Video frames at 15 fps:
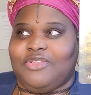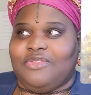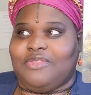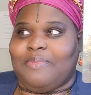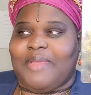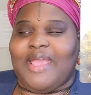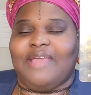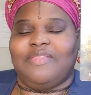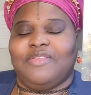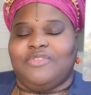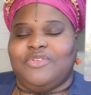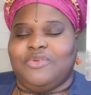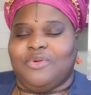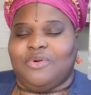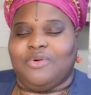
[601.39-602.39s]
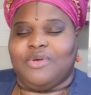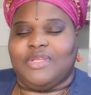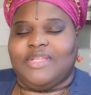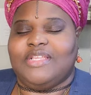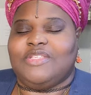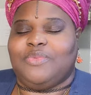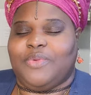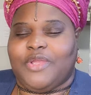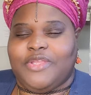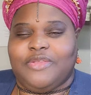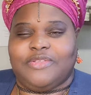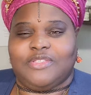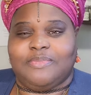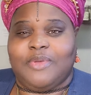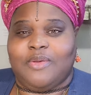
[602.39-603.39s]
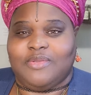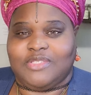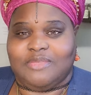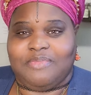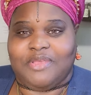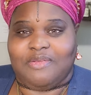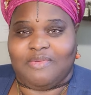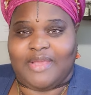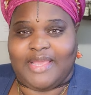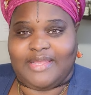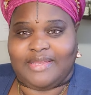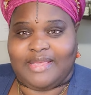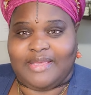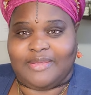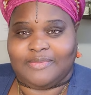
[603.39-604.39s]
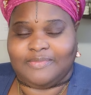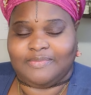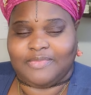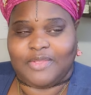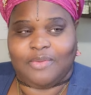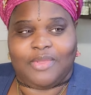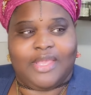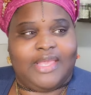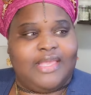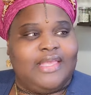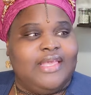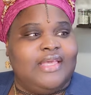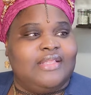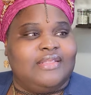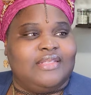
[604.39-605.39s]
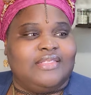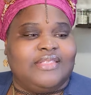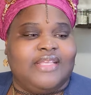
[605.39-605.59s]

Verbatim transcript: the path that you're on is where you're supposed to be right now okay this